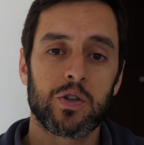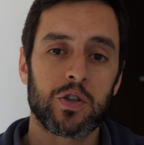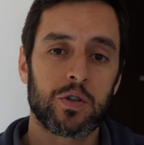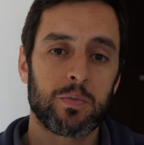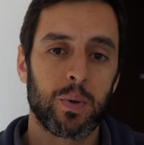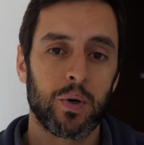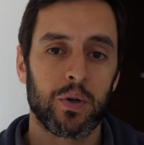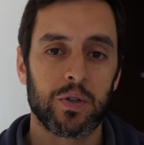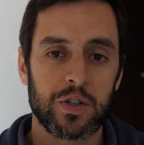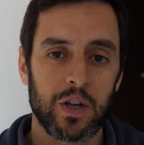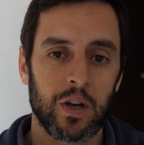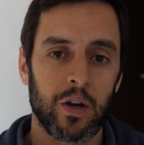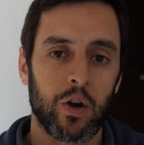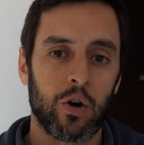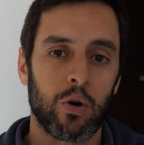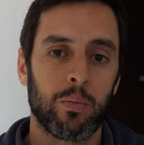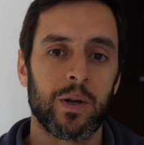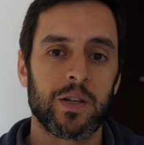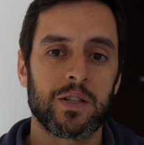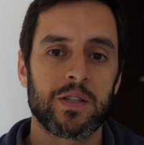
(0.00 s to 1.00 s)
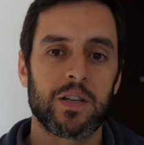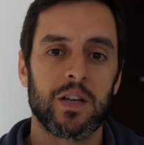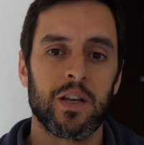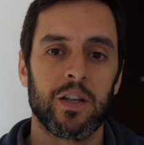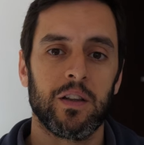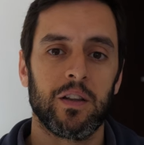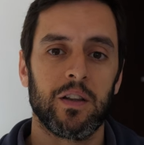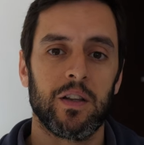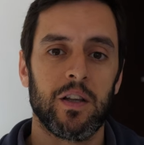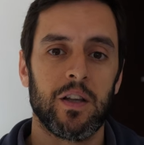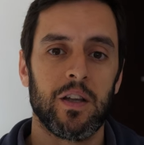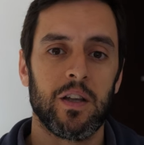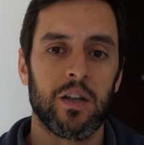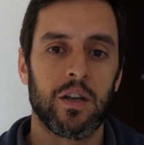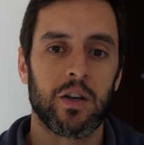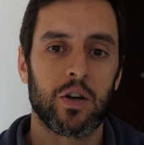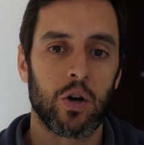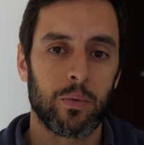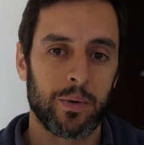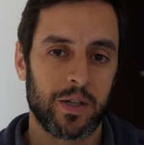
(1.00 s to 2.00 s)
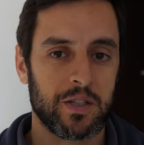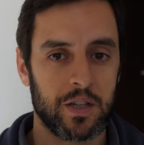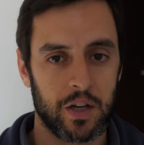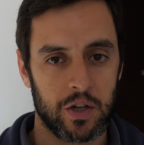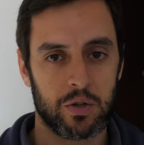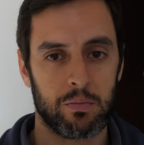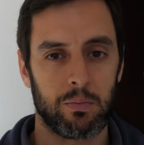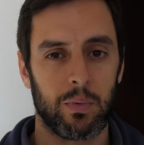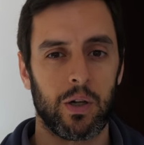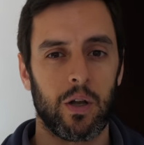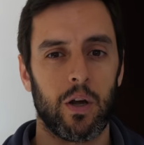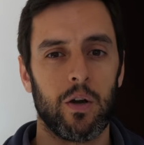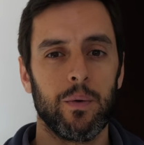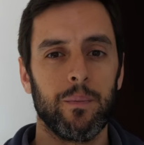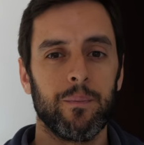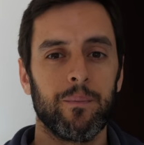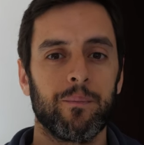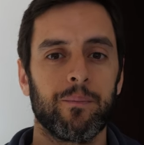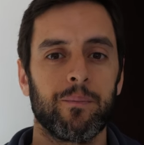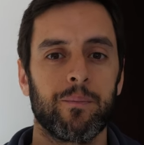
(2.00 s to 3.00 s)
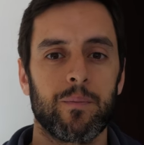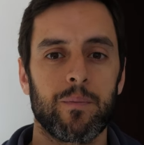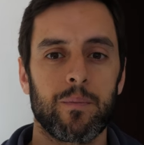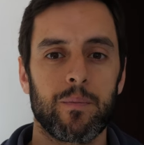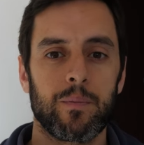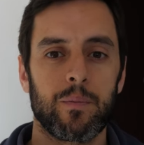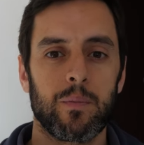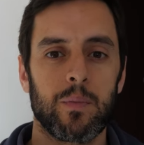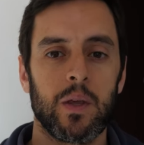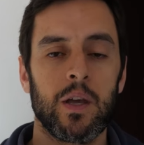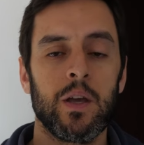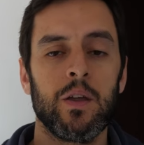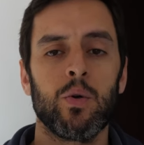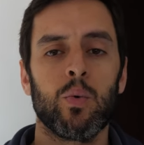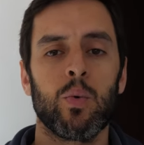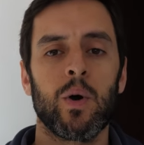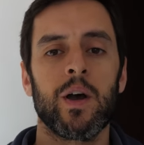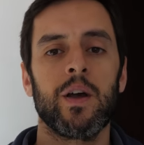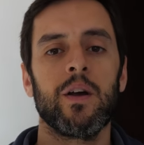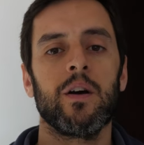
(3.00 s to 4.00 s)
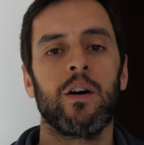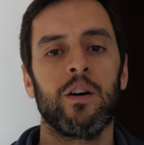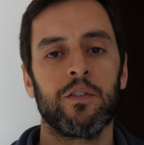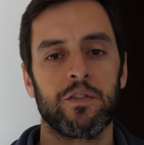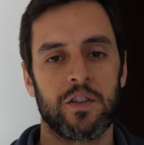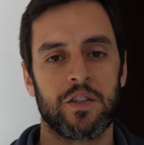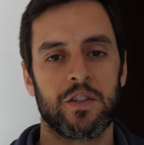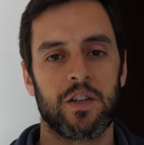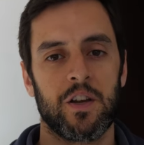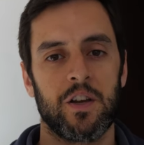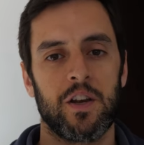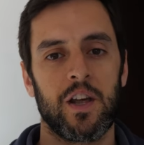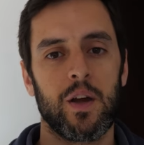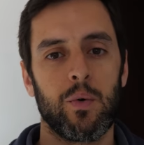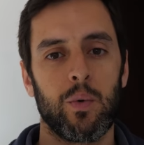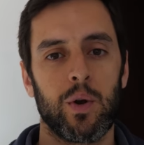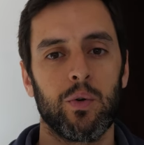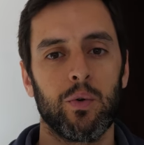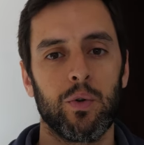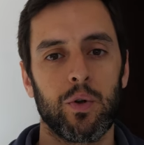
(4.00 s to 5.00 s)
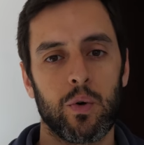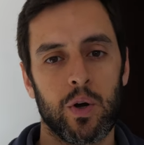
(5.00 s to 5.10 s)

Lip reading: could just put a comment in the comment section below. Either way, after Sunday, when all